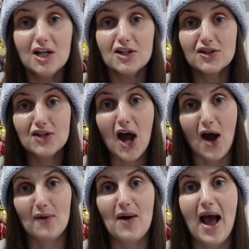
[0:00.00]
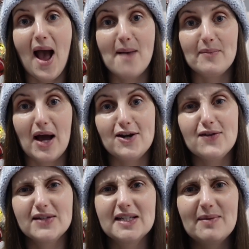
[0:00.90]
So, I
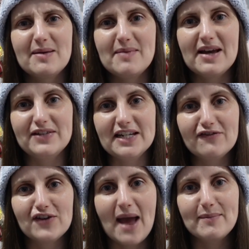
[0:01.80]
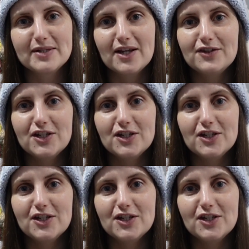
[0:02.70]
know this has been a bit of a different episode